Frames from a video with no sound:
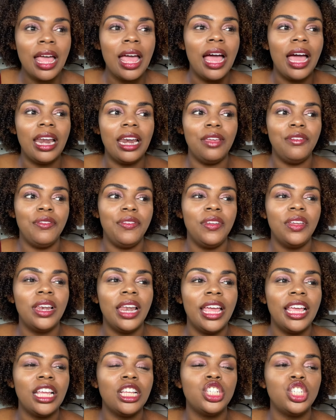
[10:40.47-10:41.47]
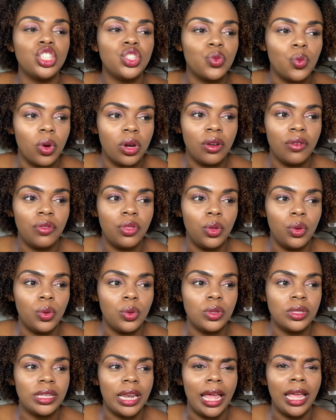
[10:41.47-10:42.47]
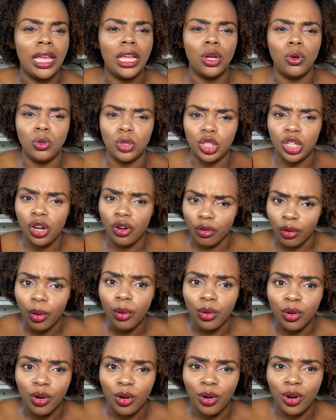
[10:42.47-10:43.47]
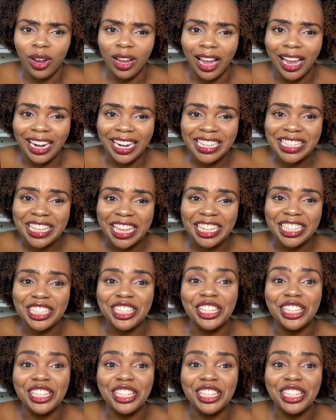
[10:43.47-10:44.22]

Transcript: and I feel like it's just one of those like, oh, she grown kind of sense,